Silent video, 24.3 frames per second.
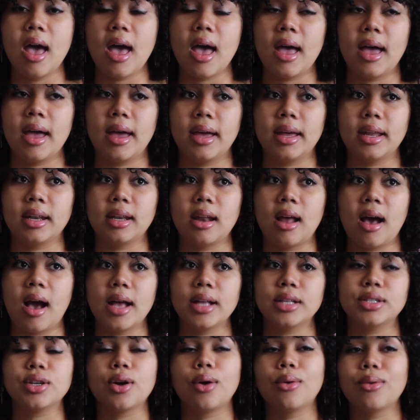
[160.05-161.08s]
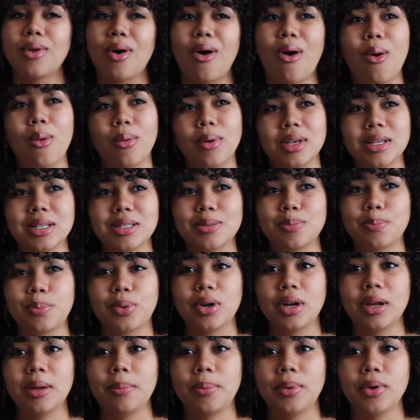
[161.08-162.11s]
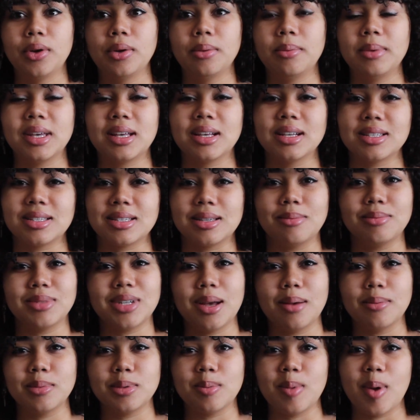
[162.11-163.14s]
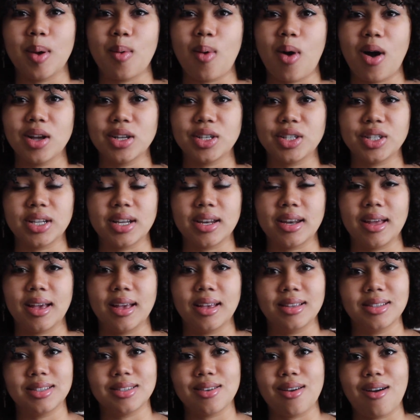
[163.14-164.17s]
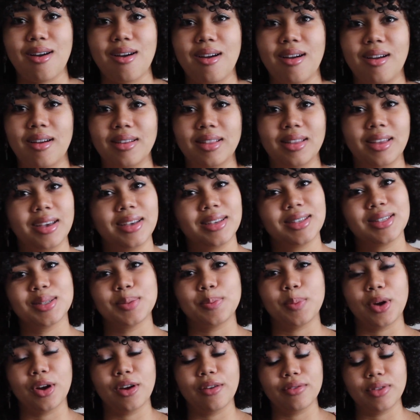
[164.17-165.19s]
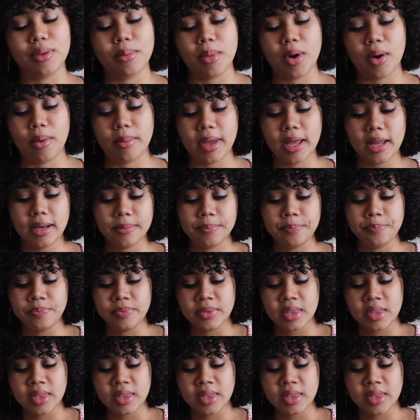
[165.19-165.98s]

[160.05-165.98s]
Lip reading: And I don't always pre-poo because sometimes my wash days are like spur of the moment.